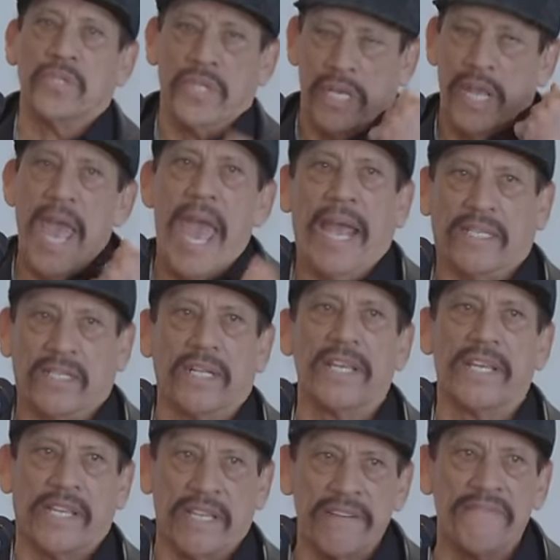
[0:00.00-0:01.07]
She
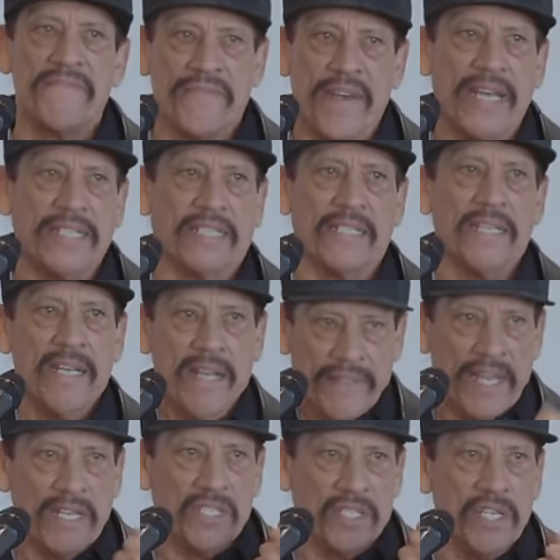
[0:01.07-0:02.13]
actually confessed
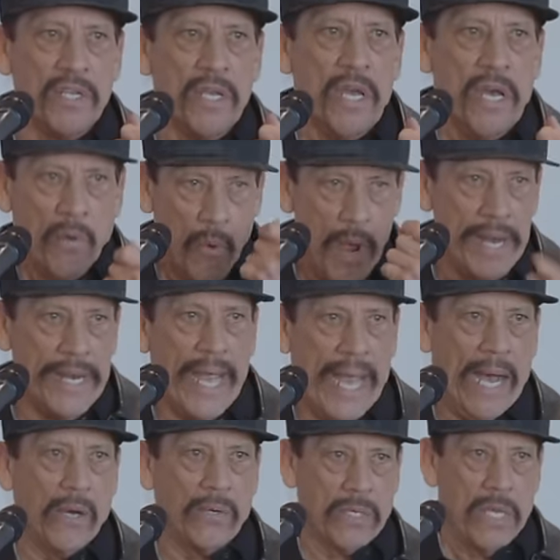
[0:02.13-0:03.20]
that she went
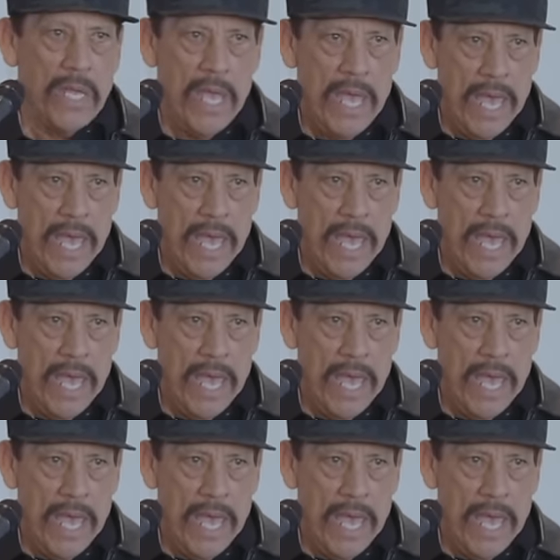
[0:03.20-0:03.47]
out